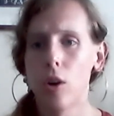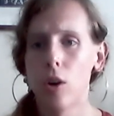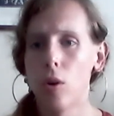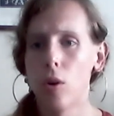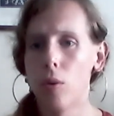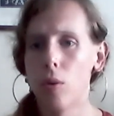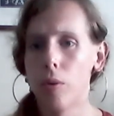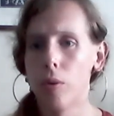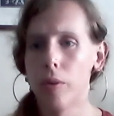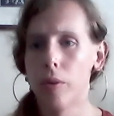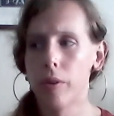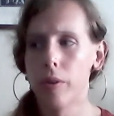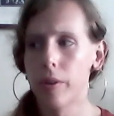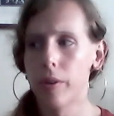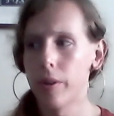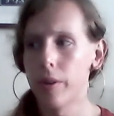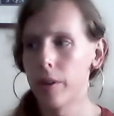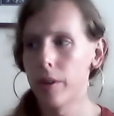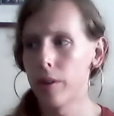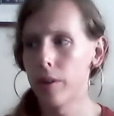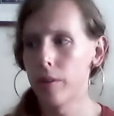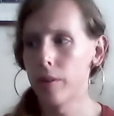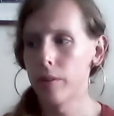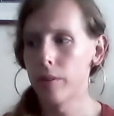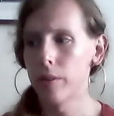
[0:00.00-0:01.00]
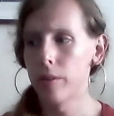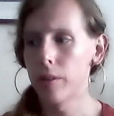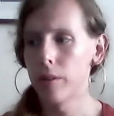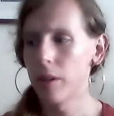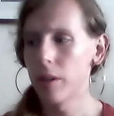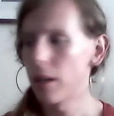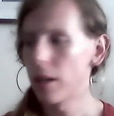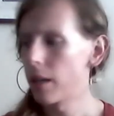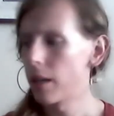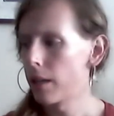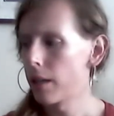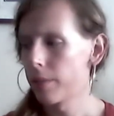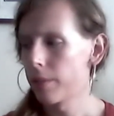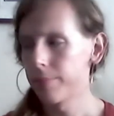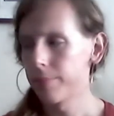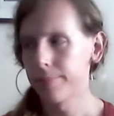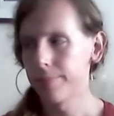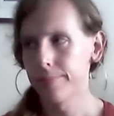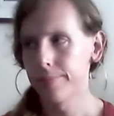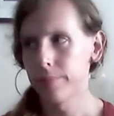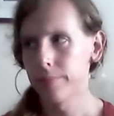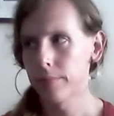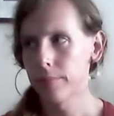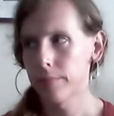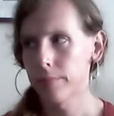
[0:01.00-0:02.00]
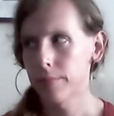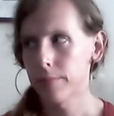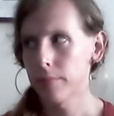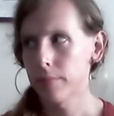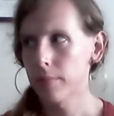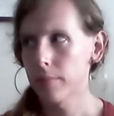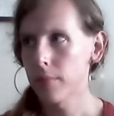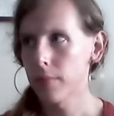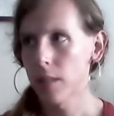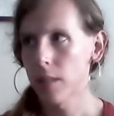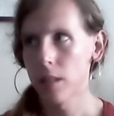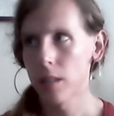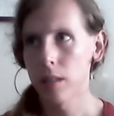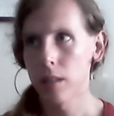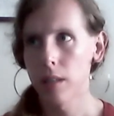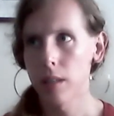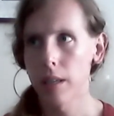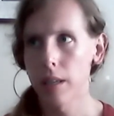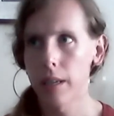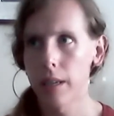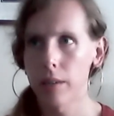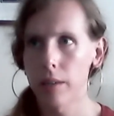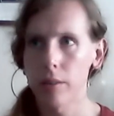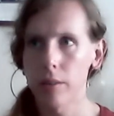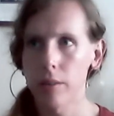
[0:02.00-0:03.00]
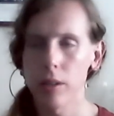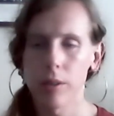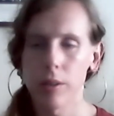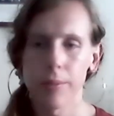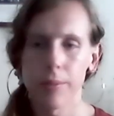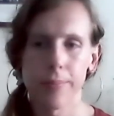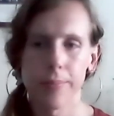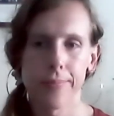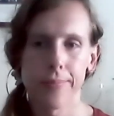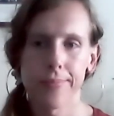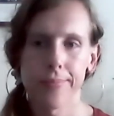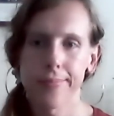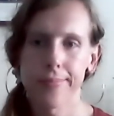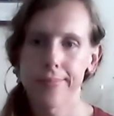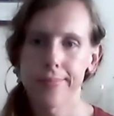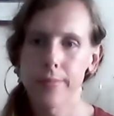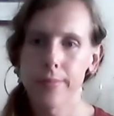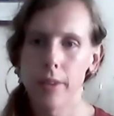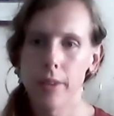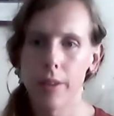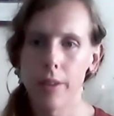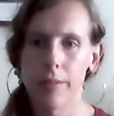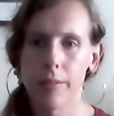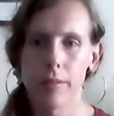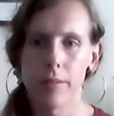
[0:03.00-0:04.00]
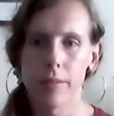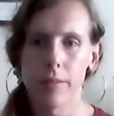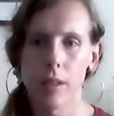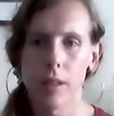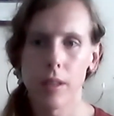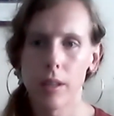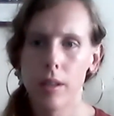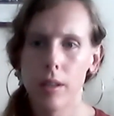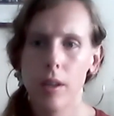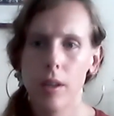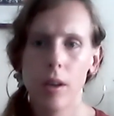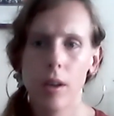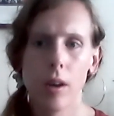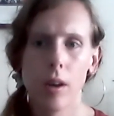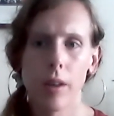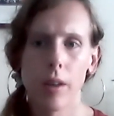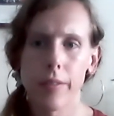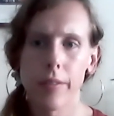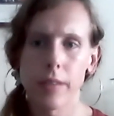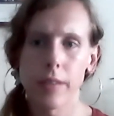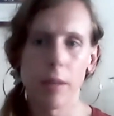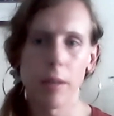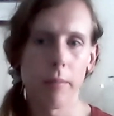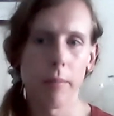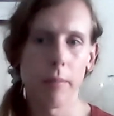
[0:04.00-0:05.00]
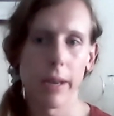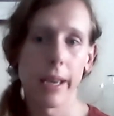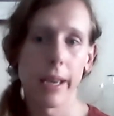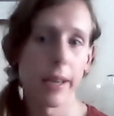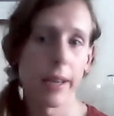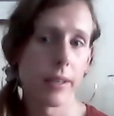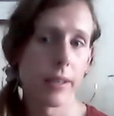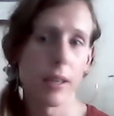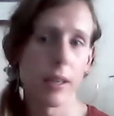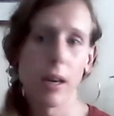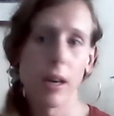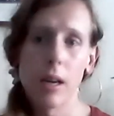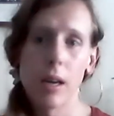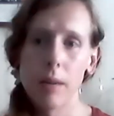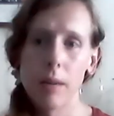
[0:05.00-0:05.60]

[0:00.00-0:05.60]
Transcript: or I don't know, off the top of my head,